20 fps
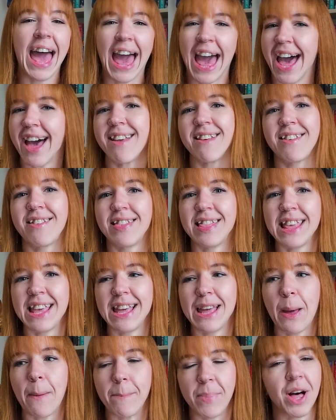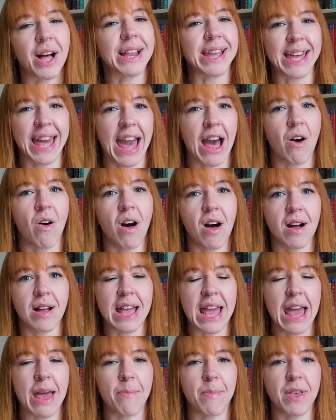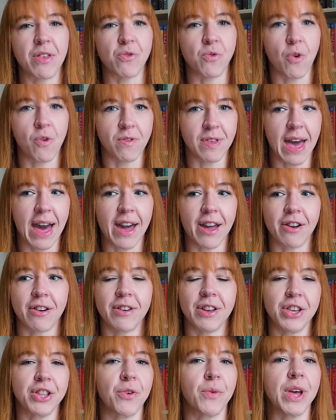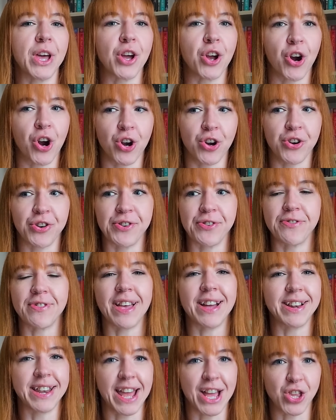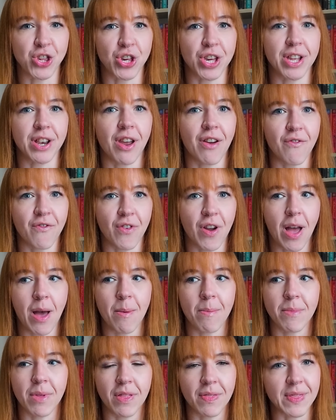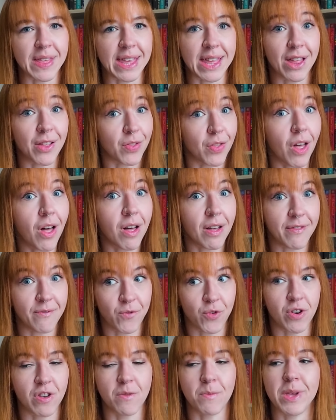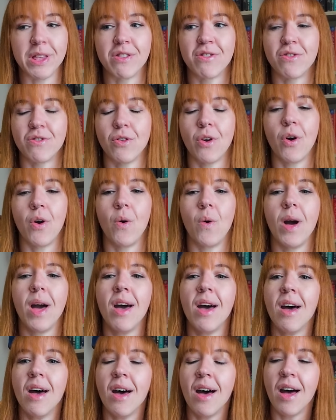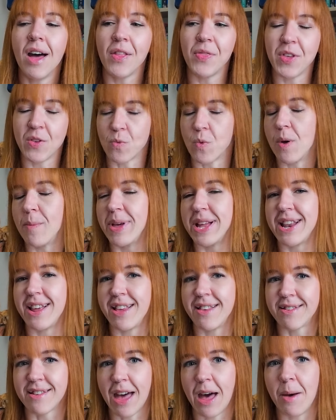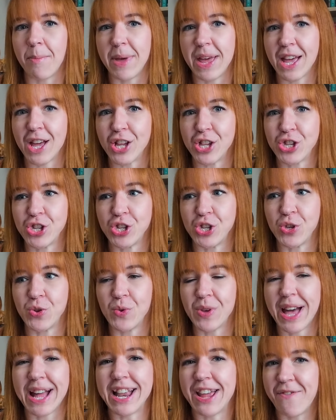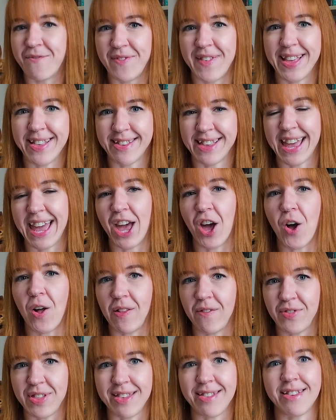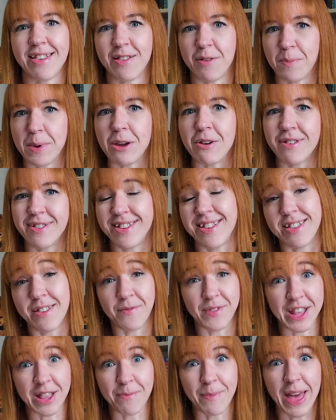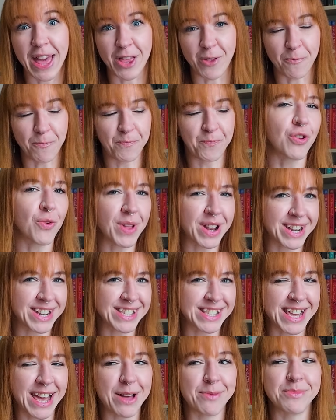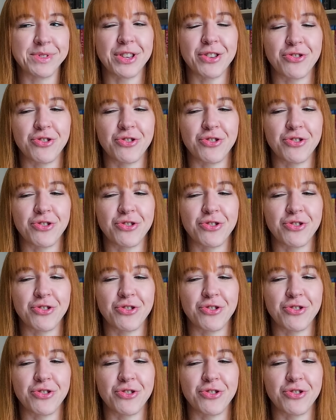as the body count on campus grows higher, you know, it garners attention from the law enforcement. So this woman is coming to kind of investigate all of these disappearances of these men. So in an attempt